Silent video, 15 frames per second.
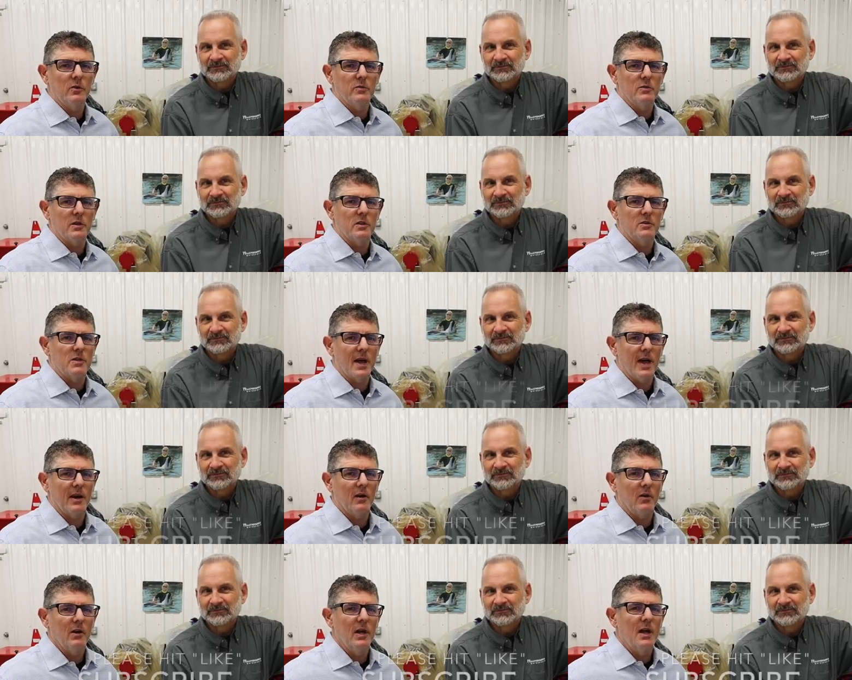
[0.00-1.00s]
Speaker 1: tuned to the
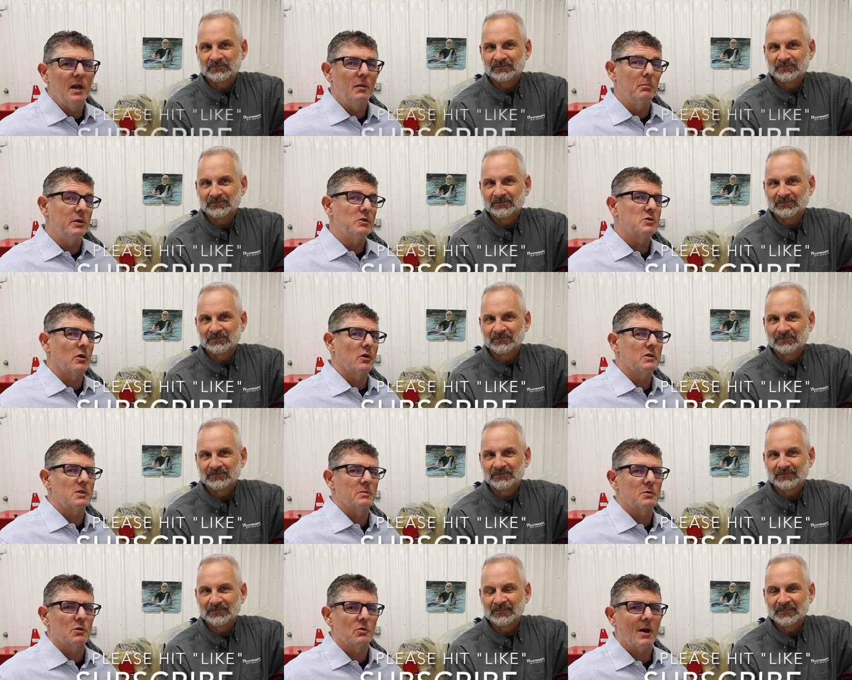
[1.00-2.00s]
channel. Be sure to
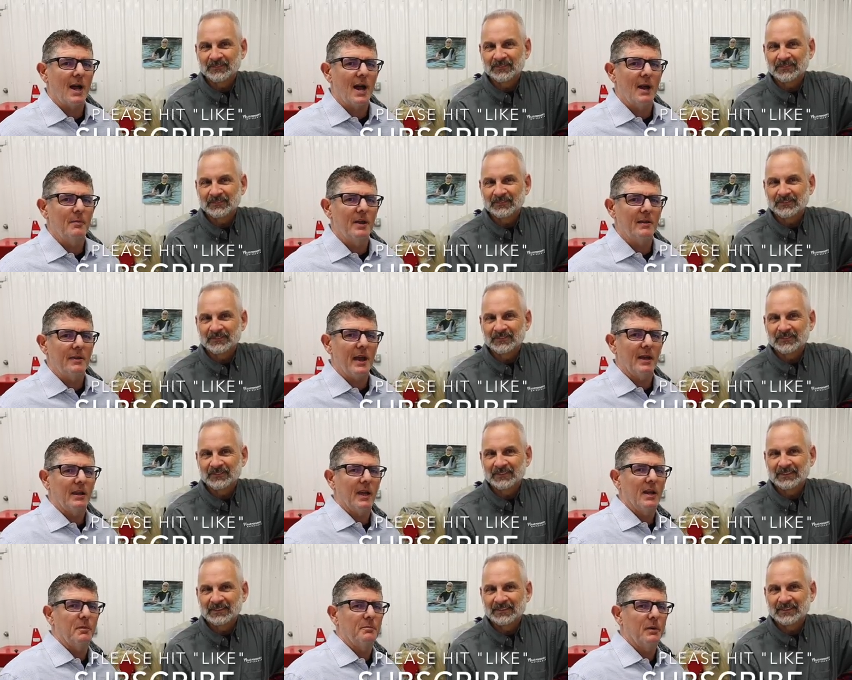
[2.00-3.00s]
subscribe, hit that
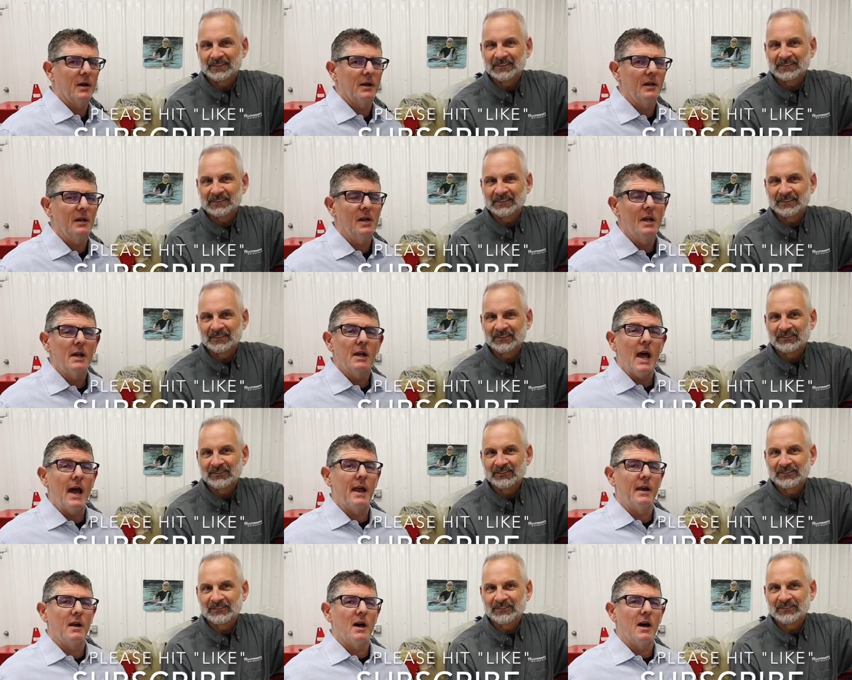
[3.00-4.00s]
like button,
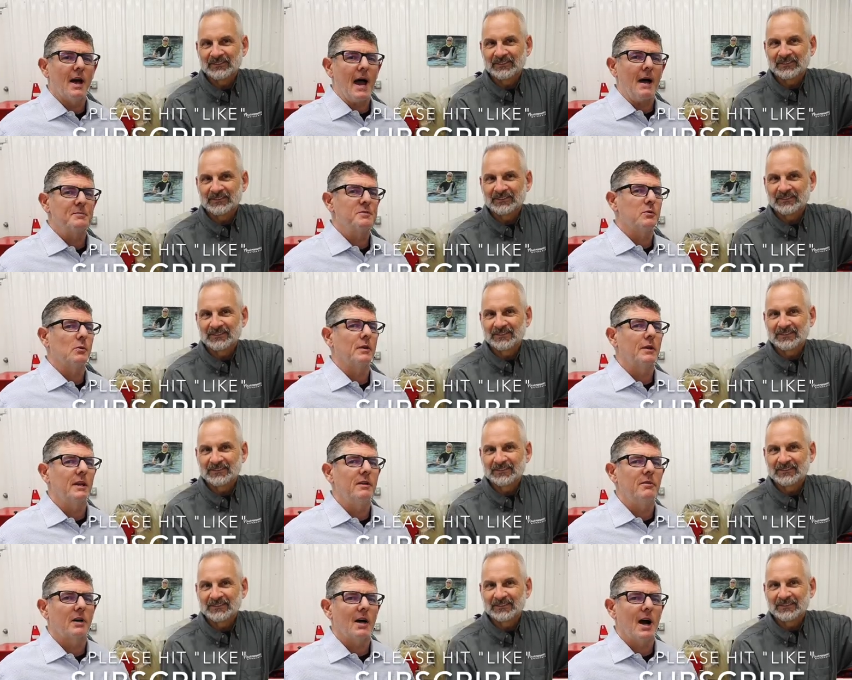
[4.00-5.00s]
and uh, absolutely
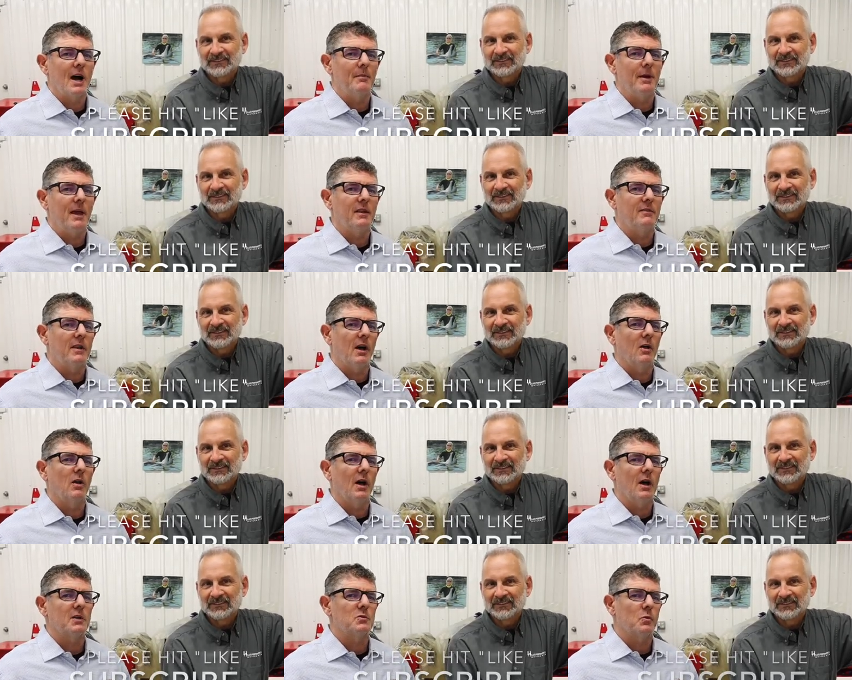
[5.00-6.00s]
leave a comment and tell
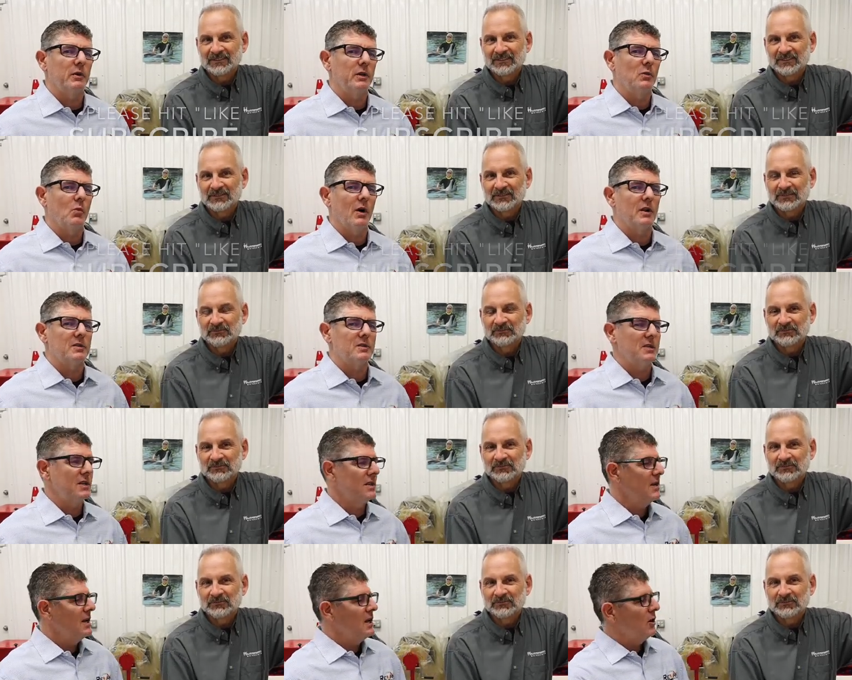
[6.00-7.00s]
us what you want to
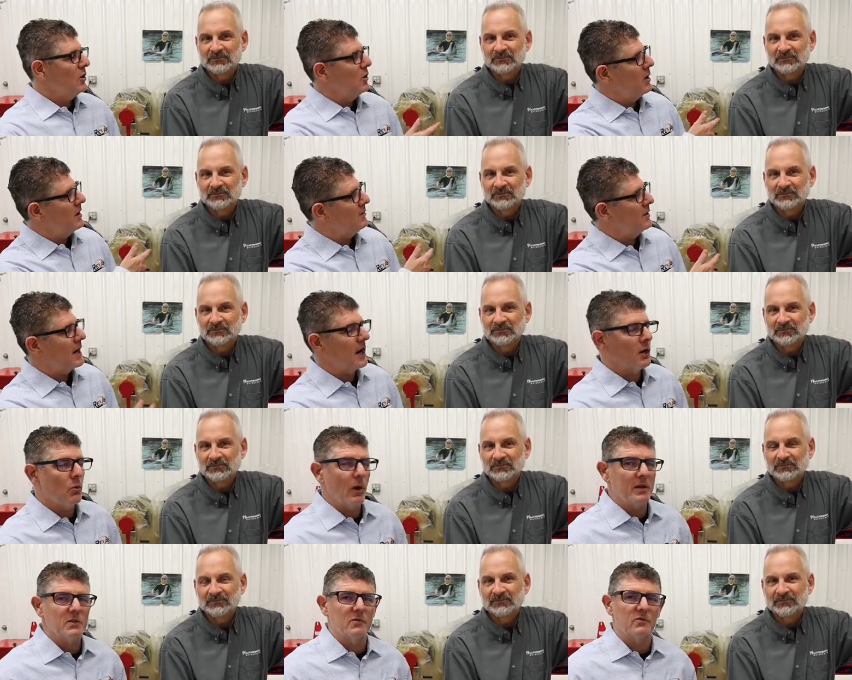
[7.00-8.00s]
see. If you got
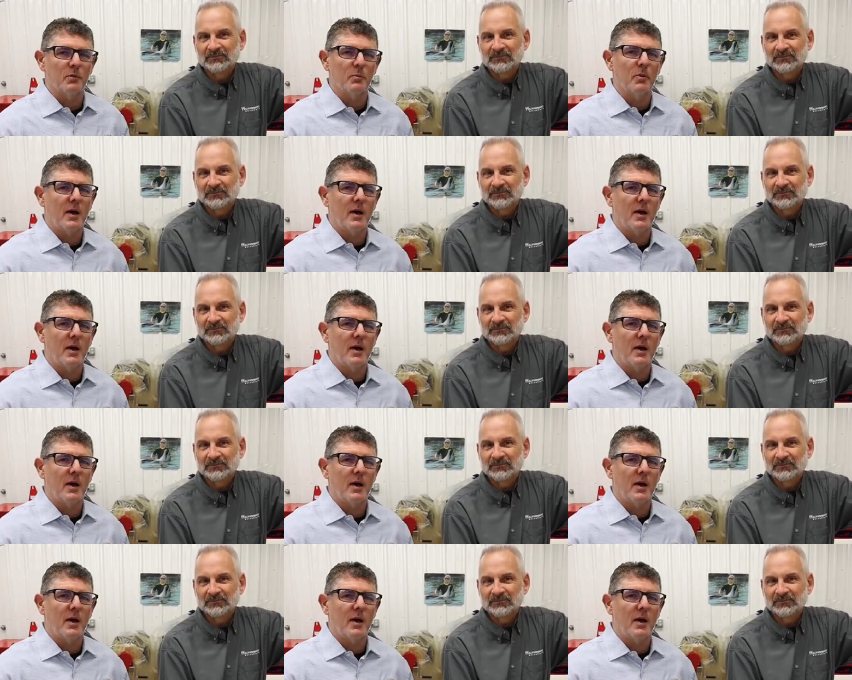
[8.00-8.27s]
questions for